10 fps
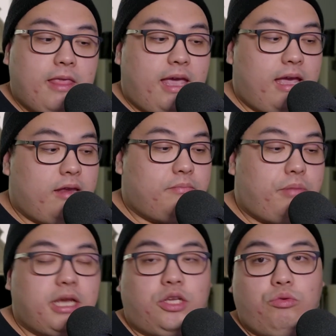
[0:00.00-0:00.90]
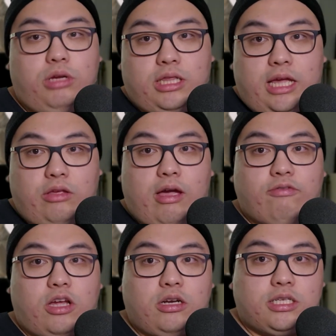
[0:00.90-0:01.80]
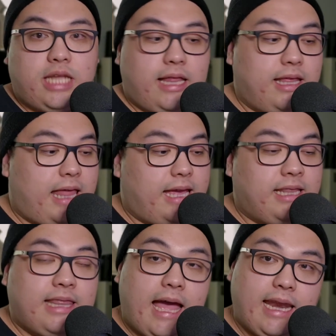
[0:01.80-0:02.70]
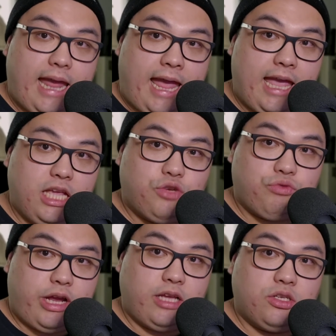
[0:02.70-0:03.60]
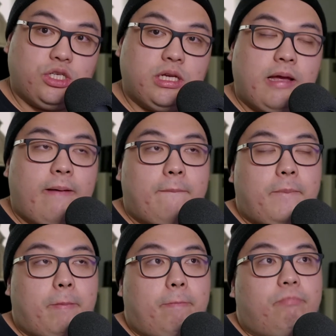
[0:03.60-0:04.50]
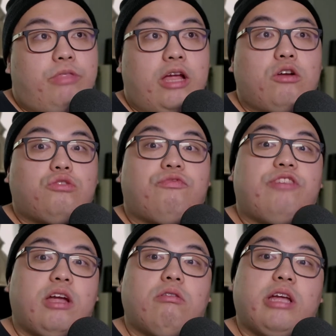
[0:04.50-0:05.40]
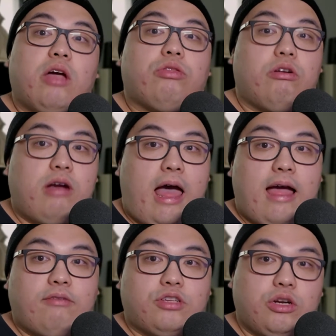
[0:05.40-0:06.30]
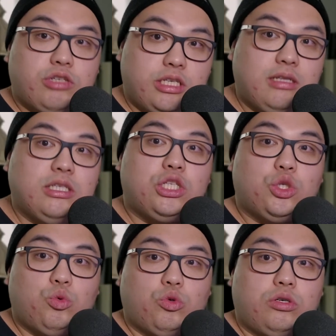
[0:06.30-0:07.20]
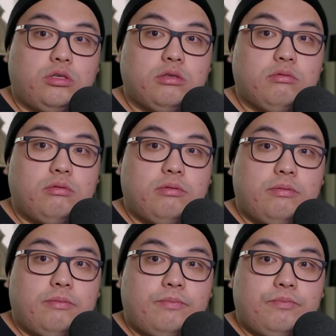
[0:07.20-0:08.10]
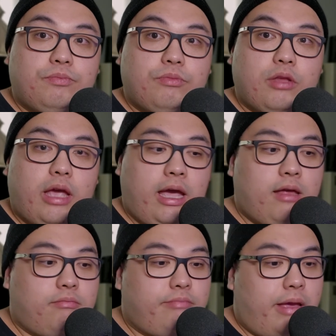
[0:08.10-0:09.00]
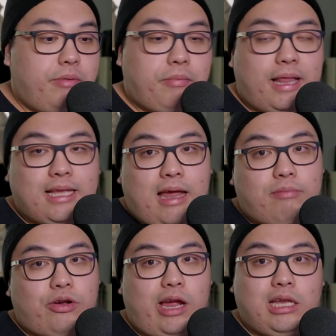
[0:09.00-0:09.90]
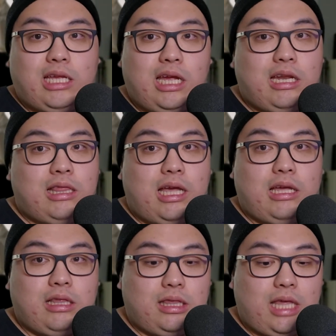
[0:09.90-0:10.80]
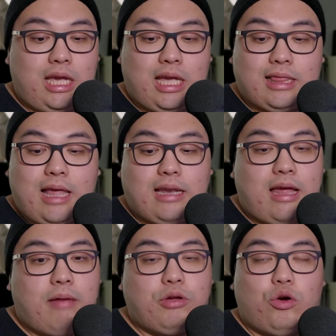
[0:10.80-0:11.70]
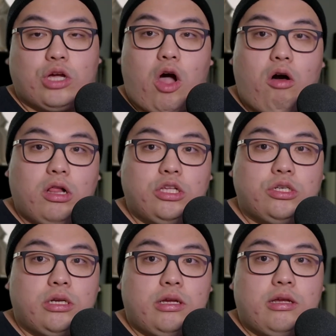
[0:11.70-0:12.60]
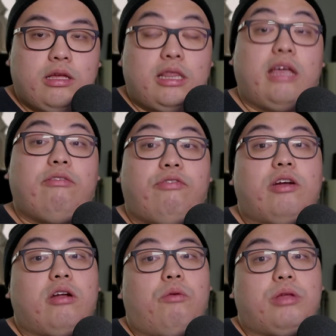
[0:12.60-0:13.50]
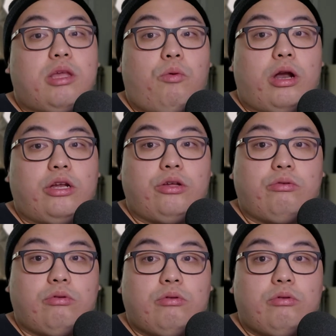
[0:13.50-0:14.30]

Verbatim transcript: And by doing that, you have to understand that in that age range, they're figuring out their lives. They're still in school. And maybe by the time they're 18 and they get that time to go to college, they've figured out what they want to do.